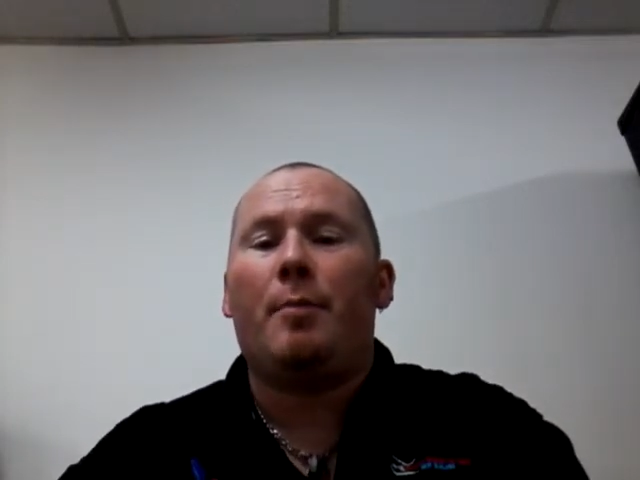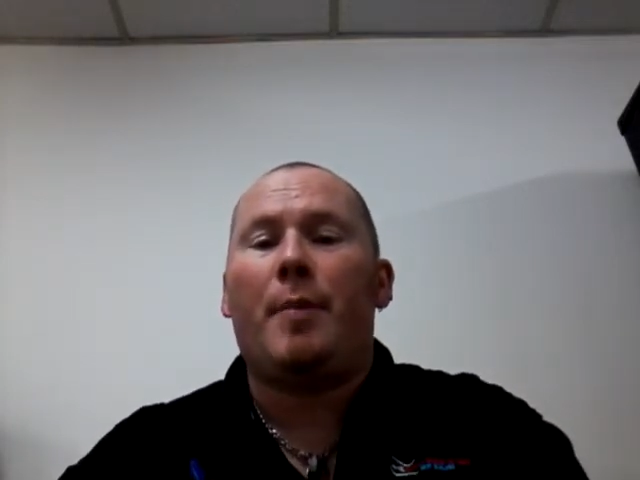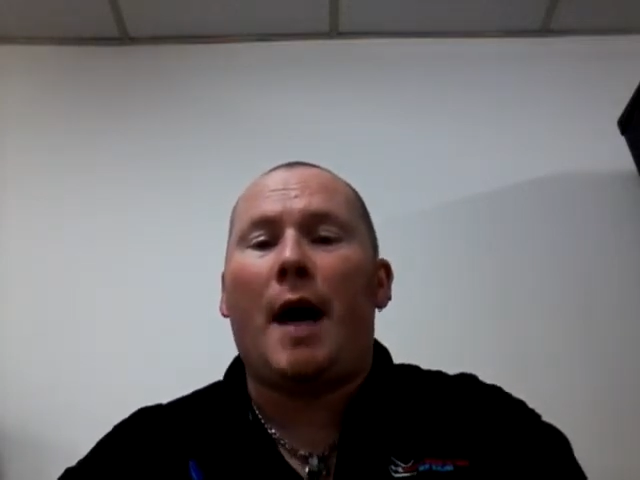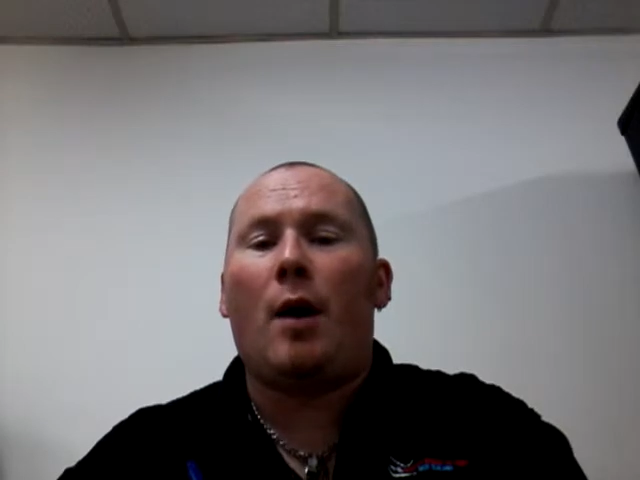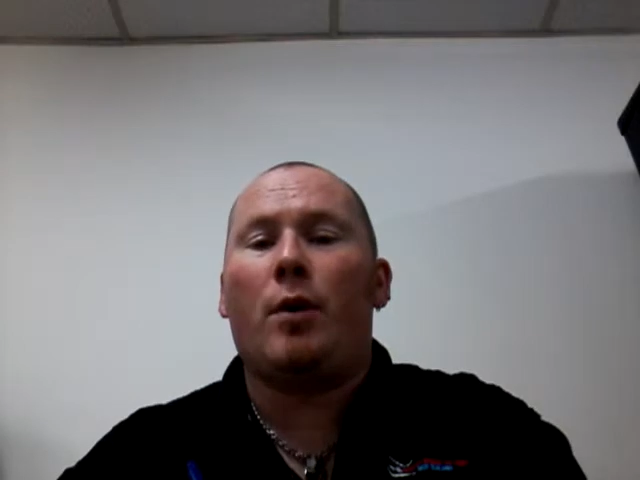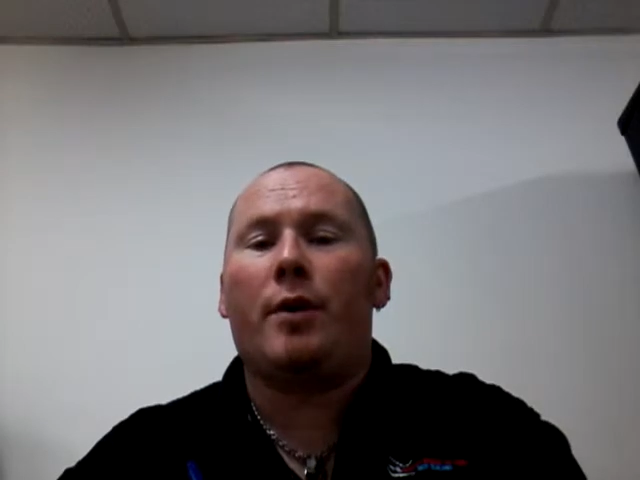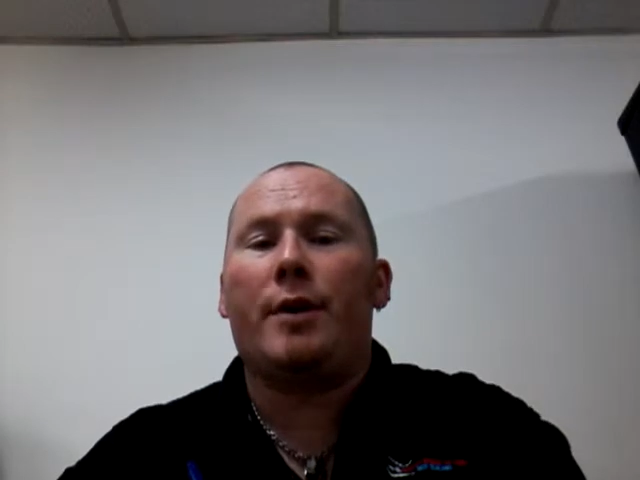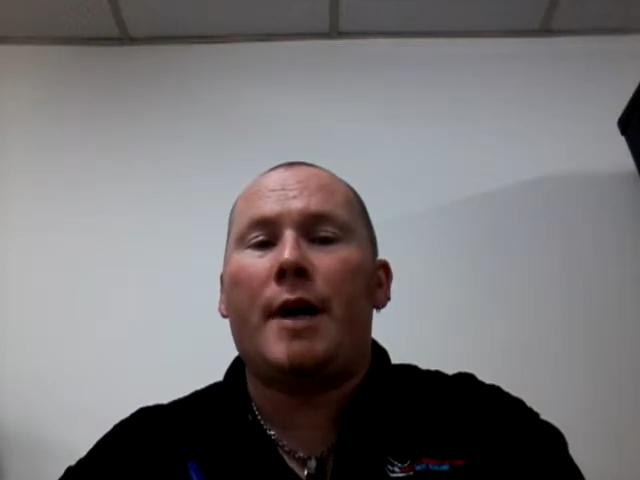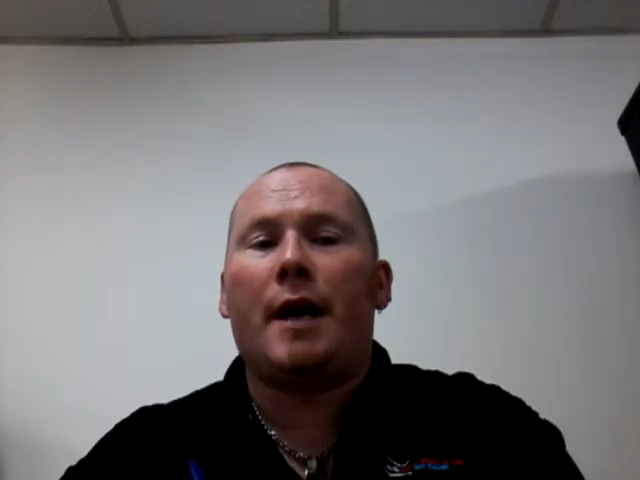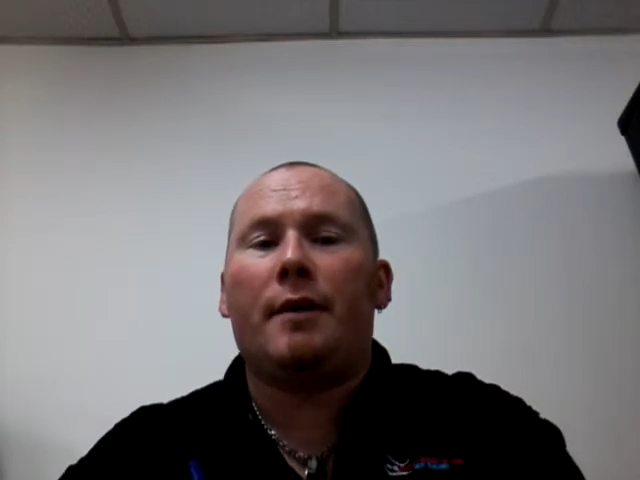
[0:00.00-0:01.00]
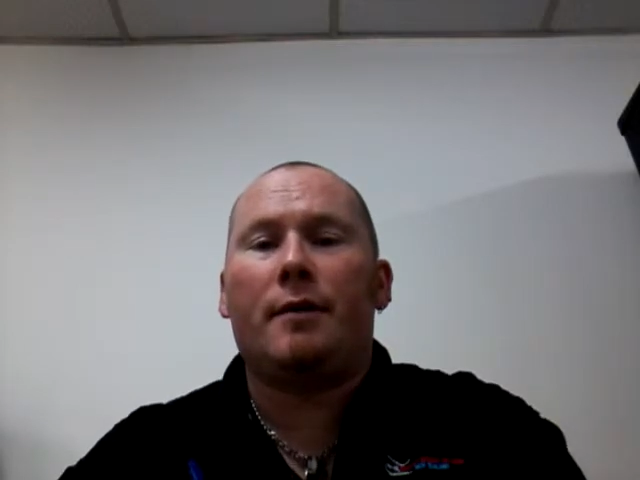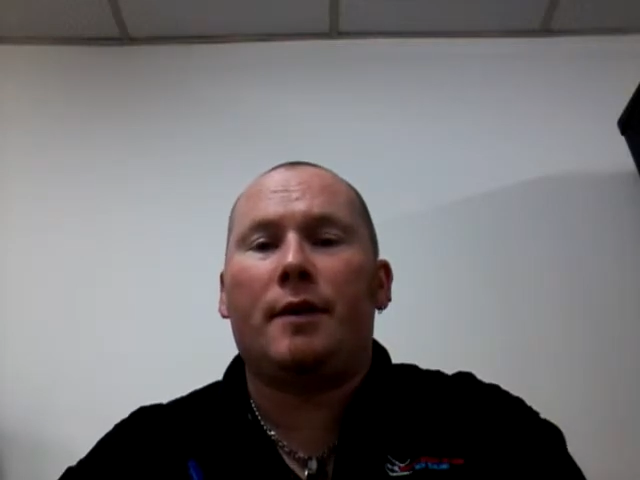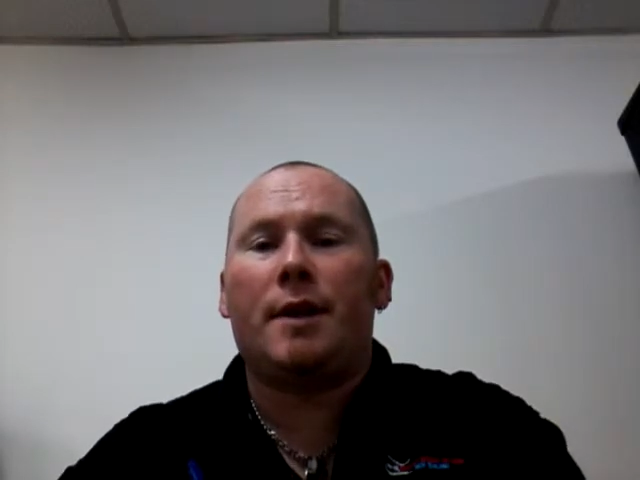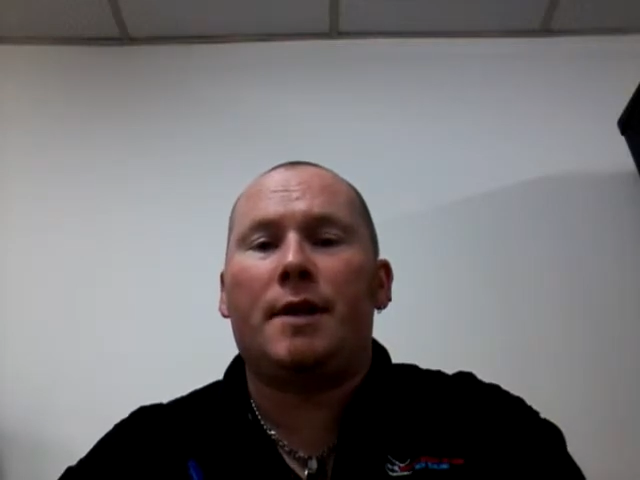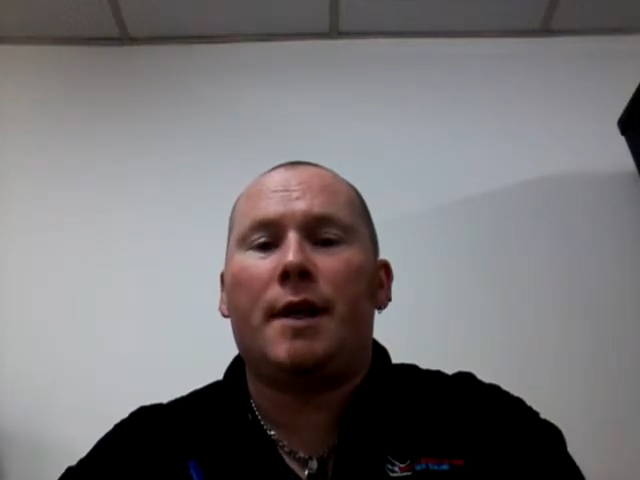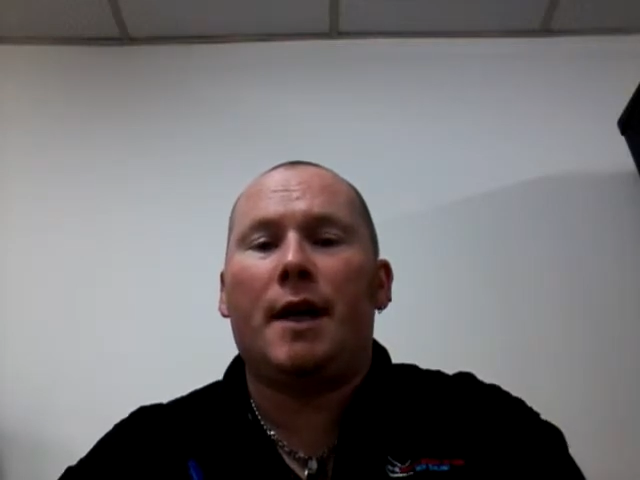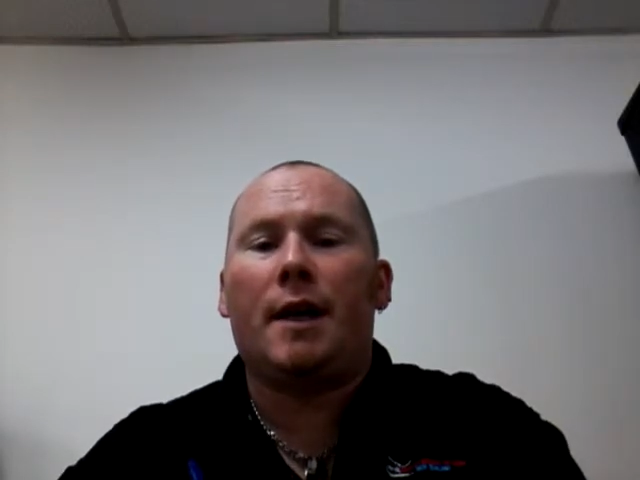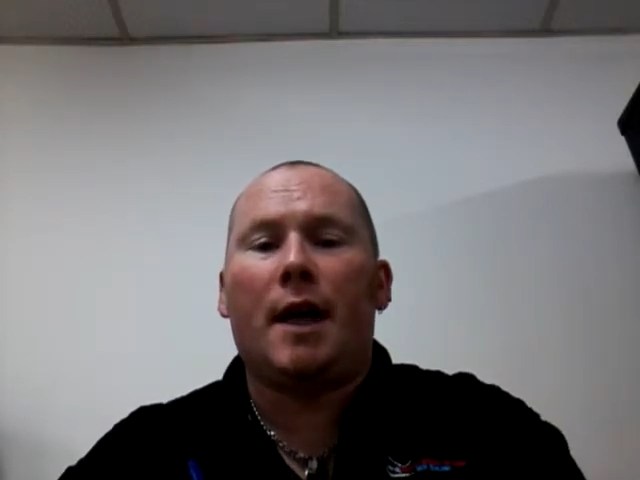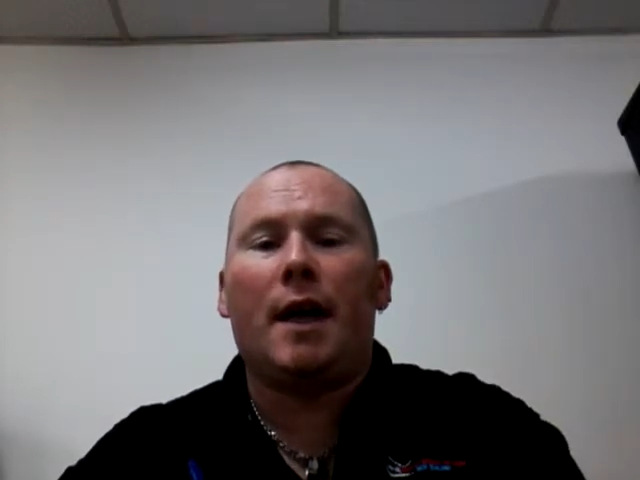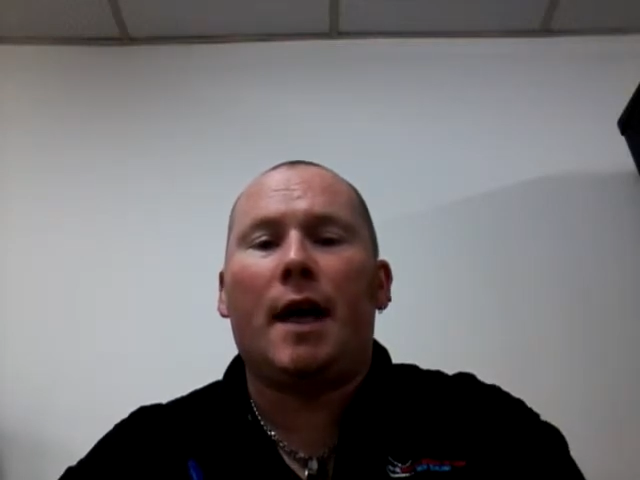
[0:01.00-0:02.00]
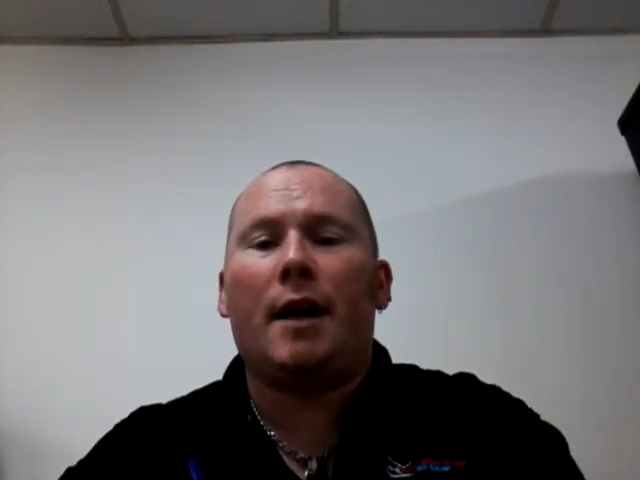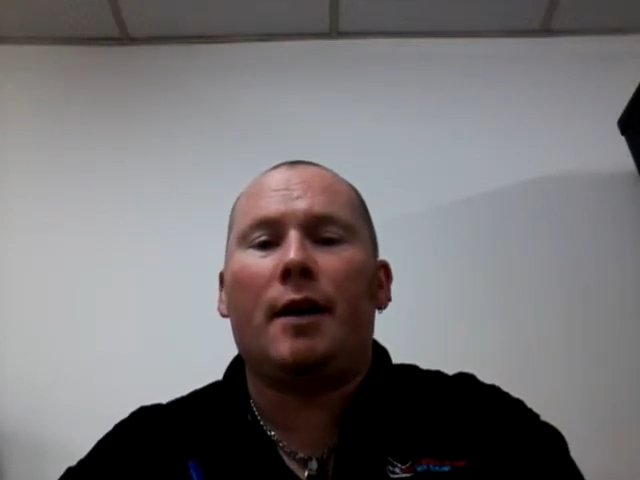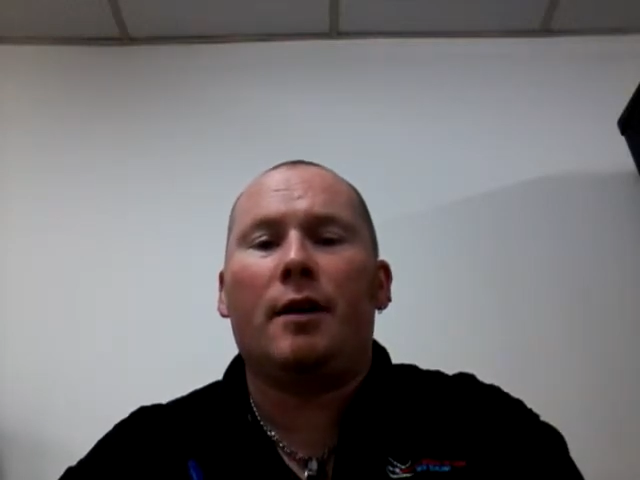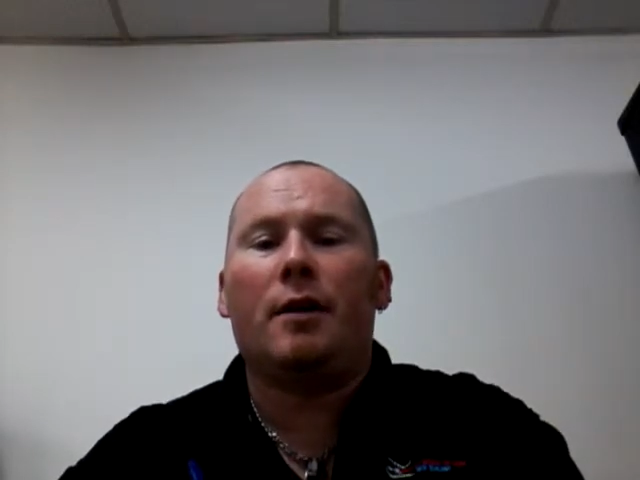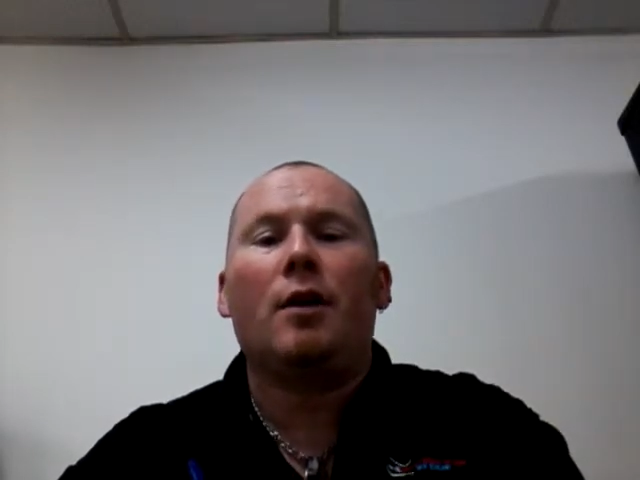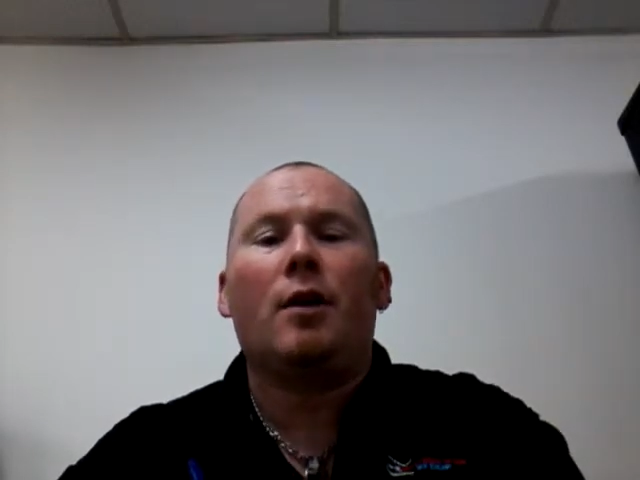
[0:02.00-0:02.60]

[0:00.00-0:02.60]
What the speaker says: power in that extent and how to